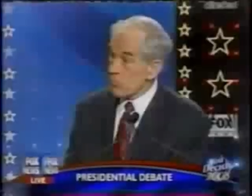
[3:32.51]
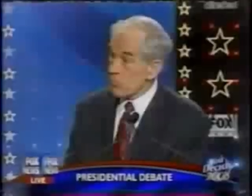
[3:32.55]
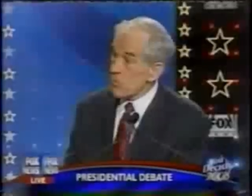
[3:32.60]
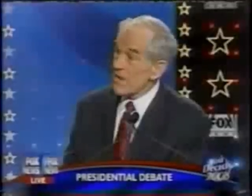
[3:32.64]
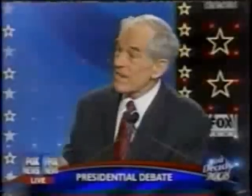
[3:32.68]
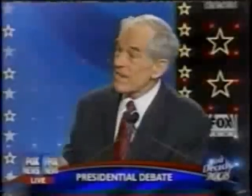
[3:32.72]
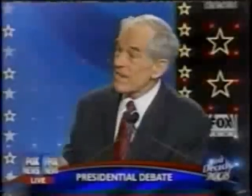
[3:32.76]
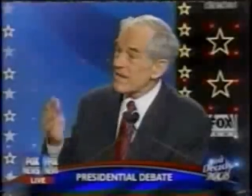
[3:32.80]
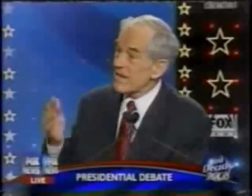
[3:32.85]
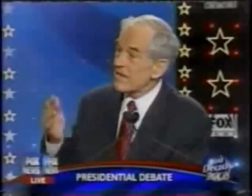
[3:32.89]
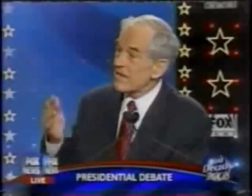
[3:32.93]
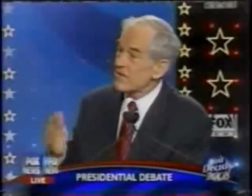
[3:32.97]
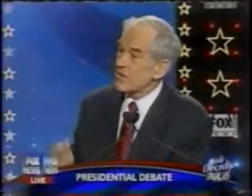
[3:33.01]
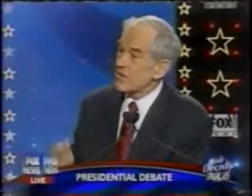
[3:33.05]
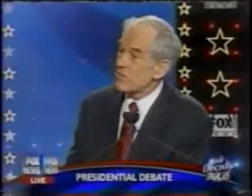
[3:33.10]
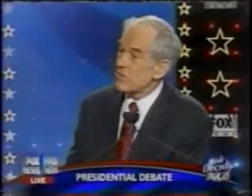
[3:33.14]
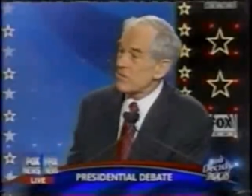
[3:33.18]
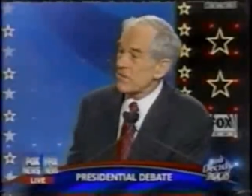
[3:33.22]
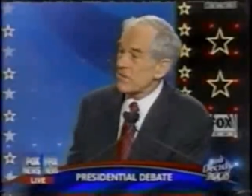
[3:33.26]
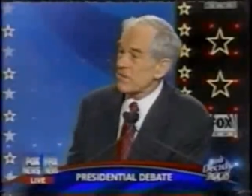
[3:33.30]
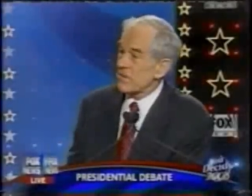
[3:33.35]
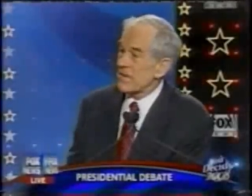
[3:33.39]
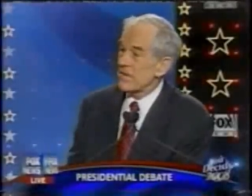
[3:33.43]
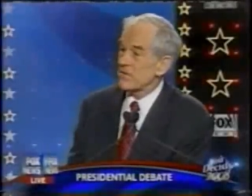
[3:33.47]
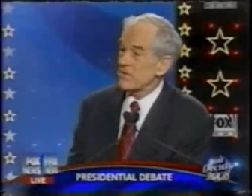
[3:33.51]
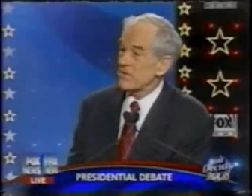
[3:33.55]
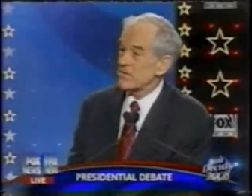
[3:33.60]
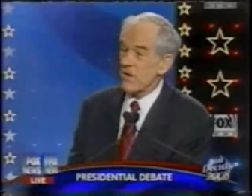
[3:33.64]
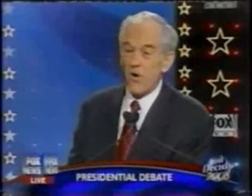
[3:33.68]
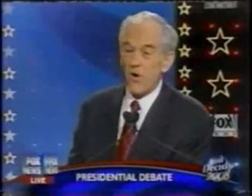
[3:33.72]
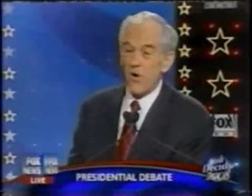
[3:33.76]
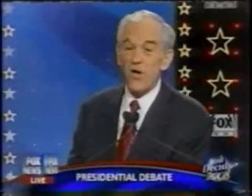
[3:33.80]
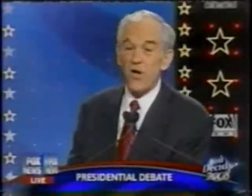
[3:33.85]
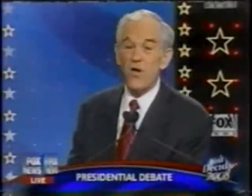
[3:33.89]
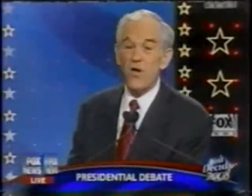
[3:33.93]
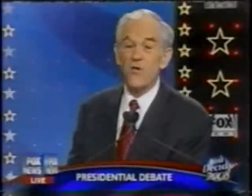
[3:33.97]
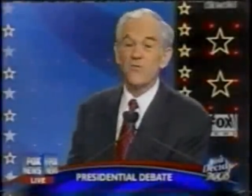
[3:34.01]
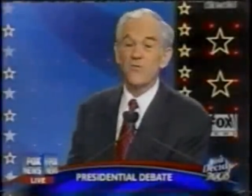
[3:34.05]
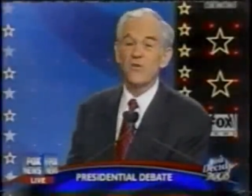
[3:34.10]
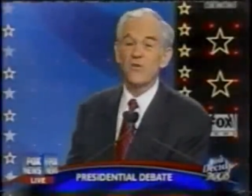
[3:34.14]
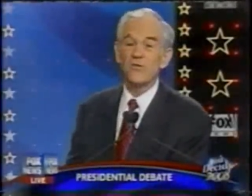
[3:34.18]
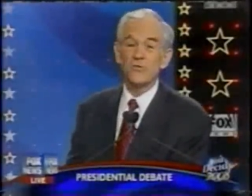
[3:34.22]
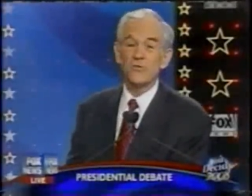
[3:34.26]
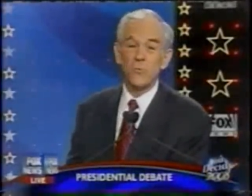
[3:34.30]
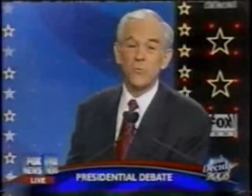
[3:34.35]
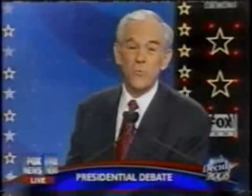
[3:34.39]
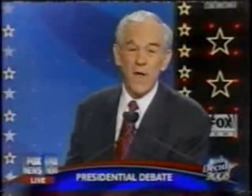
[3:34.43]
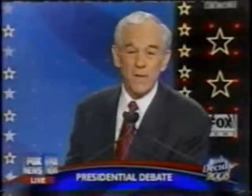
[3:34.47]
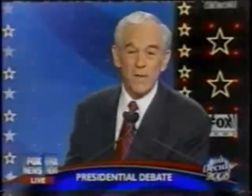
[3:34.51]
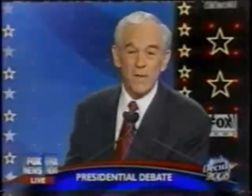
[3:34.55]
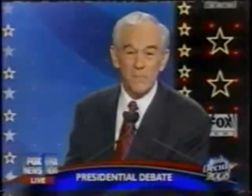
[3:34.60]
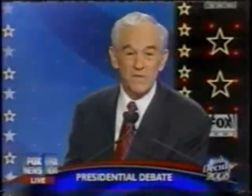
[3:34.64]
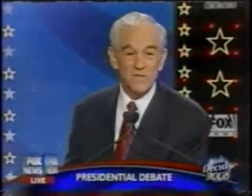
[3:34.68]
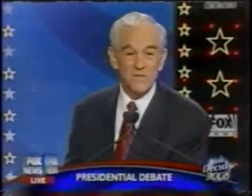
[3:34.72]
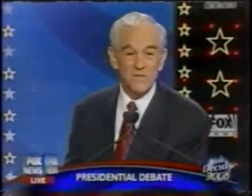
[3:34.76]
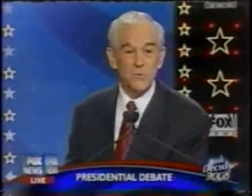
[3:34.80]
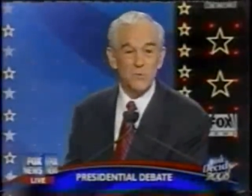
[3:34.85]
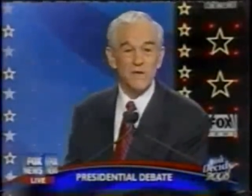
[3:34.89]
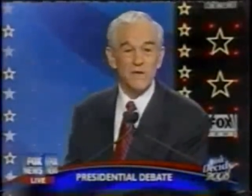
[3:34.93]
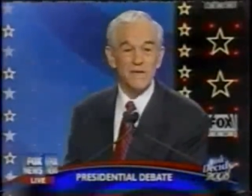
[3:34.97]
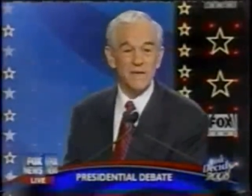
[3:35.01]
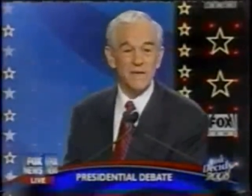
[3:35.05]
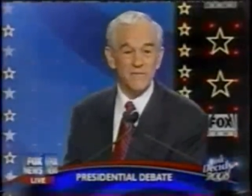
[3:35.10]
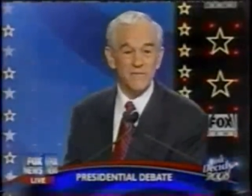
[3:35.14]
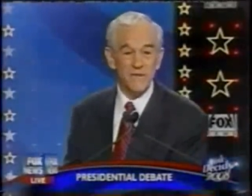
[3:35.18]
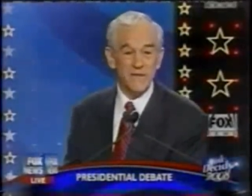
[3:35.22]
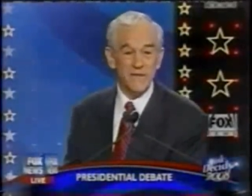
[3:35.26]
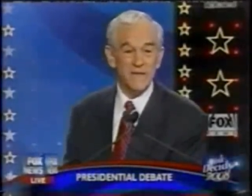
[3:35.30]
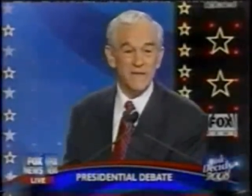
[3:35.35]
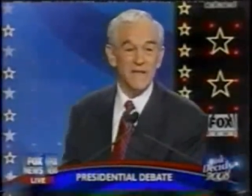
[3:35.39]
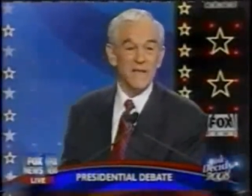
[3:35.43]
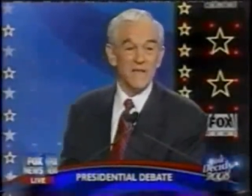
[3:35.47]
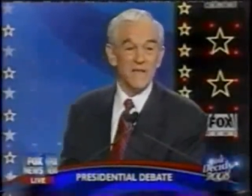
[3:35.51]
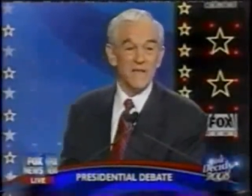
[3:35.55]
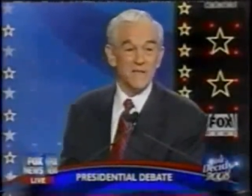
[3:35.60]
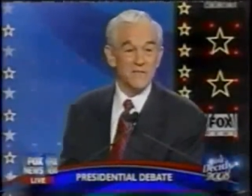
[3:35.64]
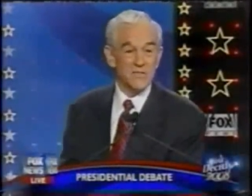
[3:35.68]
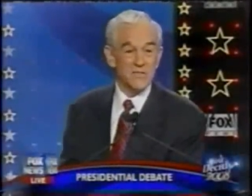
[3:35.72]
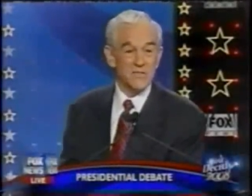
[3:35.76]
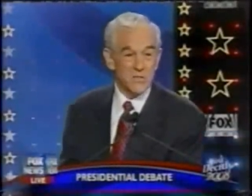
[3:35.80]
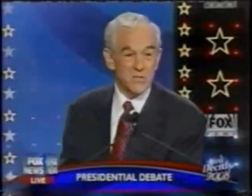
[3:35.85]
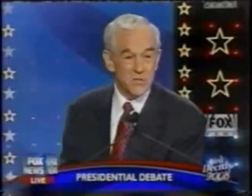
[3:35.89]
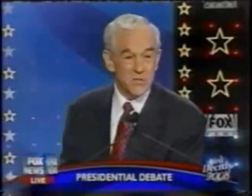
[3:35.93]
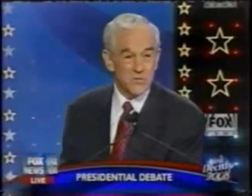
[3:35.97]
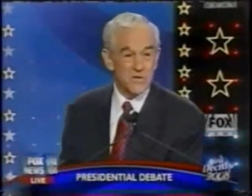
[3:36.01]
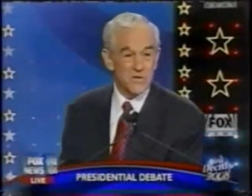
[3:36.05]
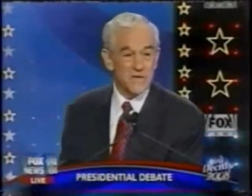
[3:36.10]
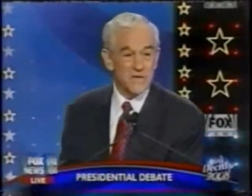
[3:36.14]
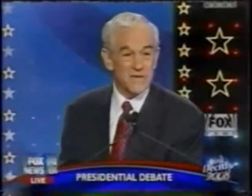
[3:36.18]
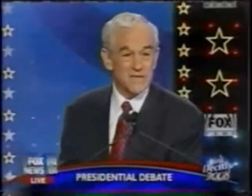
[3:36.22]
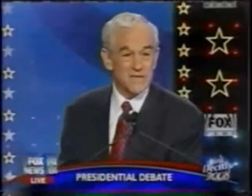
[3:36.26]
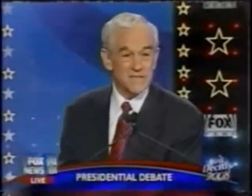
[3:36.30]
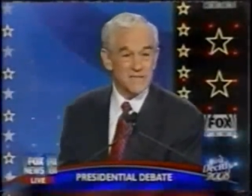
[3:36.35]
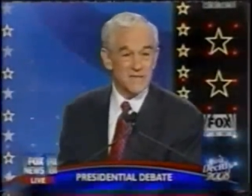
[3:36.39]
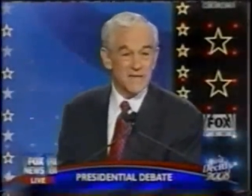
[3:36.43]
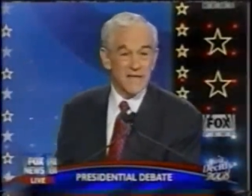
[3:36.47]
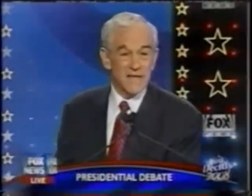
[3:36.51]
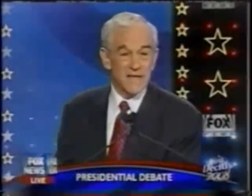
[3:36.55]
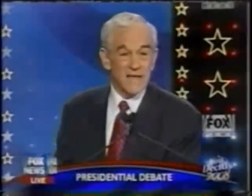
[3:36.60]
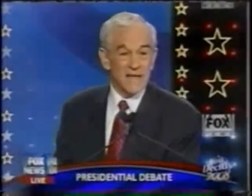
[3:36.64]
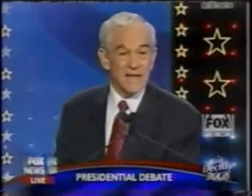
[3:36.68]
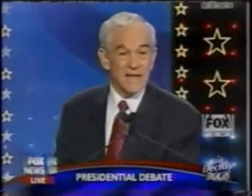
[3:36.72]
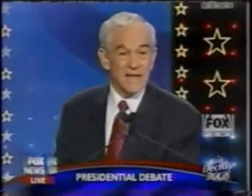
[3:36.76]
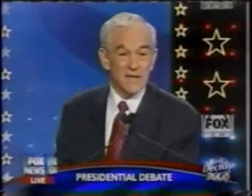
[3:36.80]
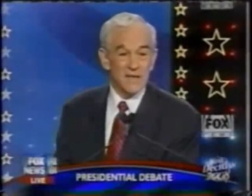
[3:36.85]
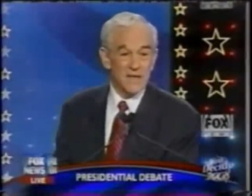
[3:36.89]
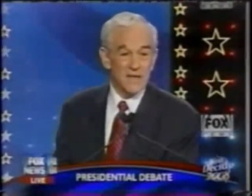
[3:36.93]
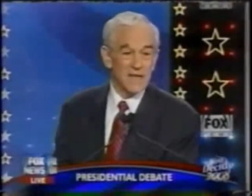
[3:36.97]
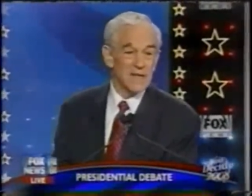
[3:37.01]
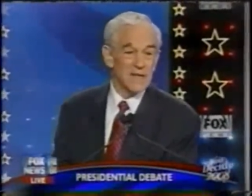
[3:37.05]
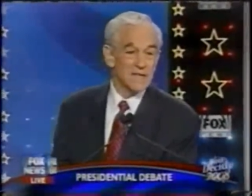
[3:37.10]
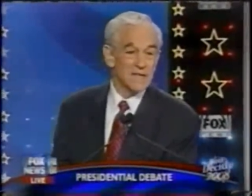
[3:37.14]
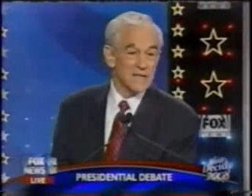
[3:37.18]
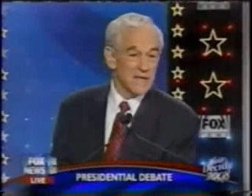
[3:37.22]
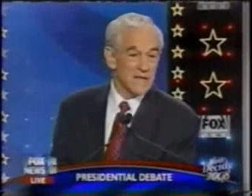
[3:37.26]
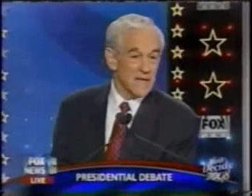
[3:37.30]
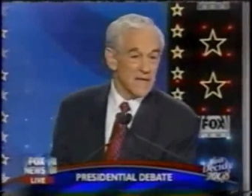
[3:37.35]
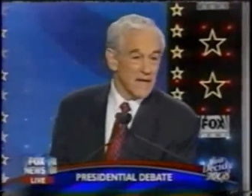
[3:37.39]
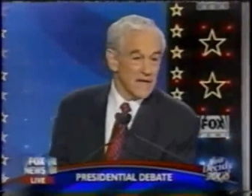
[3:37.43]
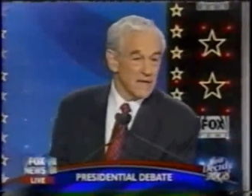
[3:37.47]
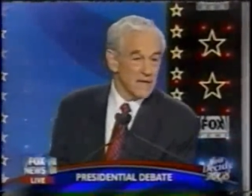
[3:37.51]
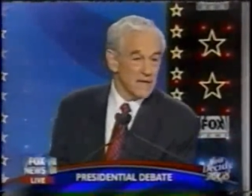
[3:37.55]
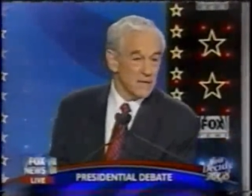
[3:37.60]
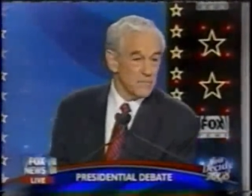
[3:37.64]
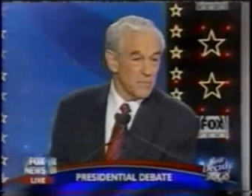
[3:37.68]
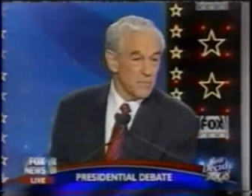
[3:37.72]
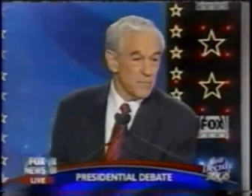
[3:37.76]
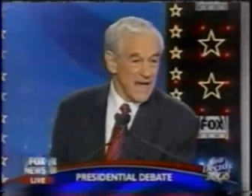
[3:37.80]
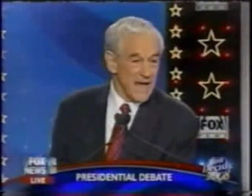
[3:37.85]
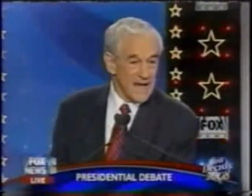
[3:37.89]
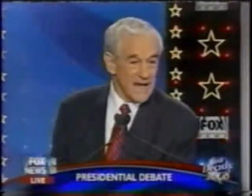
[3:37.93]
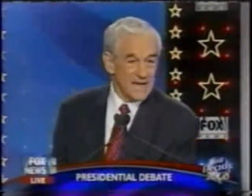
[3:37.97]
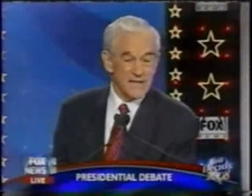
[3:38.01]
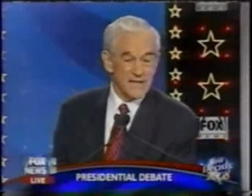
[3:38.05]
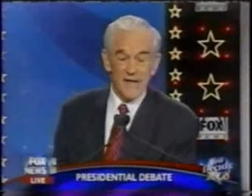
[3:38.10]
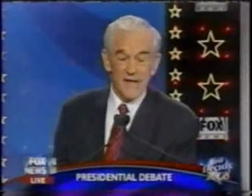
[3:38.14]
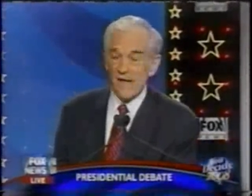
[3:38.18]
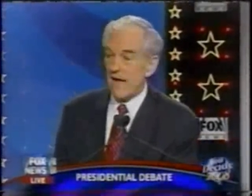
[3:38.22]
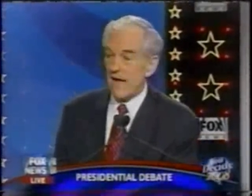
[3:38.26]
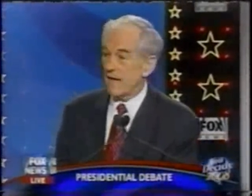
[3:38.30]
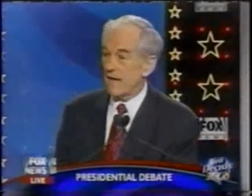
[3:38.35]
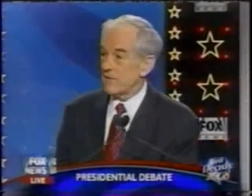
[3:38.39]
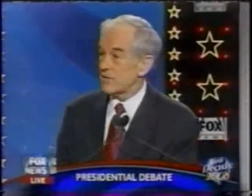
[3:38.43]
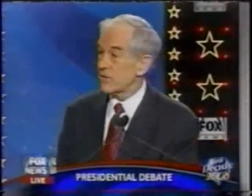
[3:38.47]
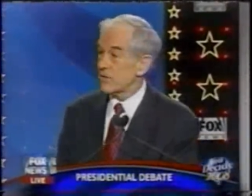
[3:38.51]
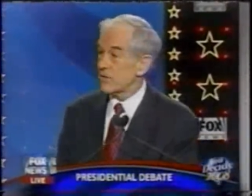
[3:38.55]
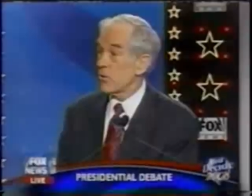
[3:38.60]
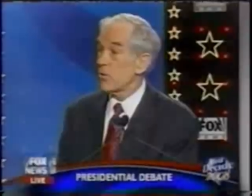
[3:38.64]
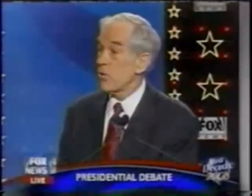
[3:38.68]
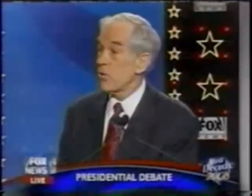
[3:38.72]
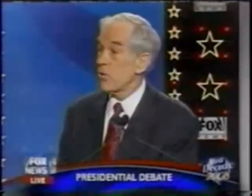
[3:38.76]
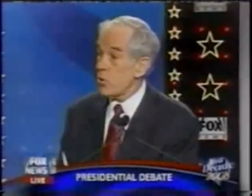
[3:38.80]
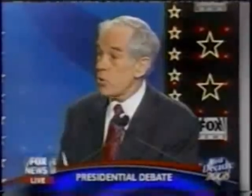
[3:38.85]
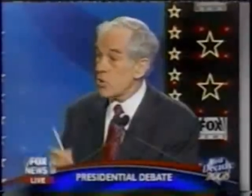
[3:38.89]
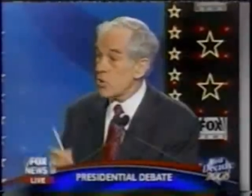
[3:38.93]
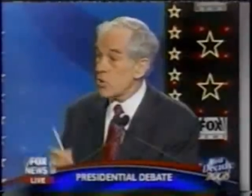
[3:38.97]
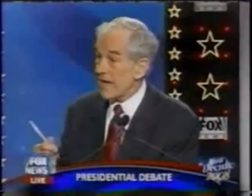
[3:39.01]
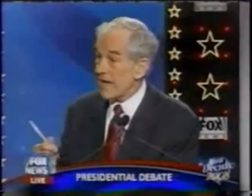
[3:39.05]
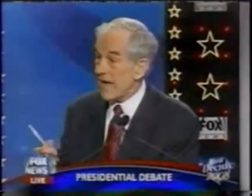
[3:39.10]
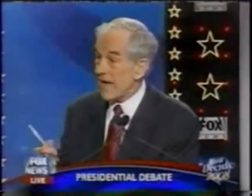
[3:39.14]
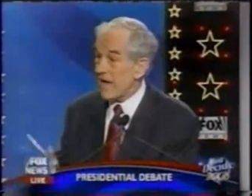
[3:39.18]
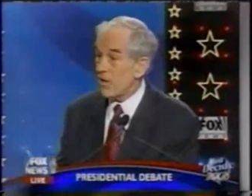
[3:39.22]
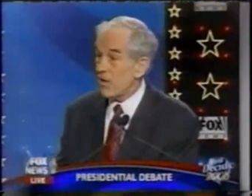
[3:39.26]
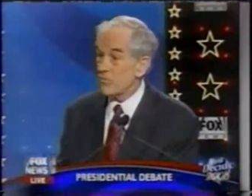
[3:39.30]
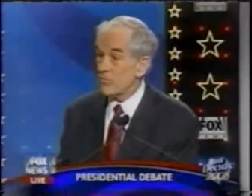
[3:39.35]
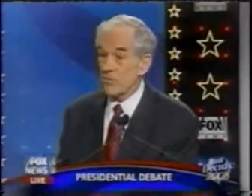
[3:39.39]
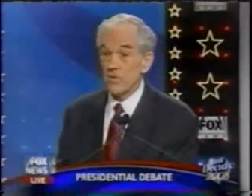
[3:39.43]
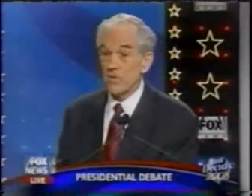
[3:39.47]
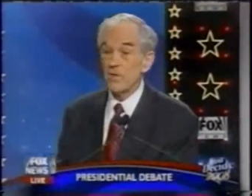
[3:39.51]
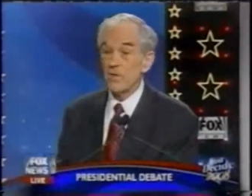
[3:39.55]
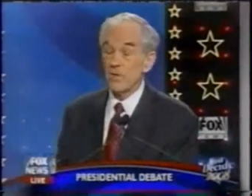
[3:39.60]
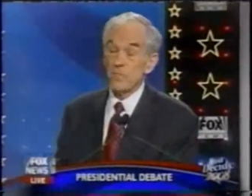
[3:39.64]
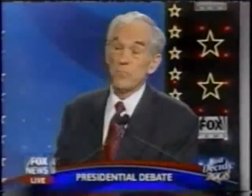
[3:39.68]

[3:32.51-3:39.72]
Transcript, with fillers: And what are they going to do with those, all those weapons we're giving the Sunnis in, in, uh, in Baghdad? So look out.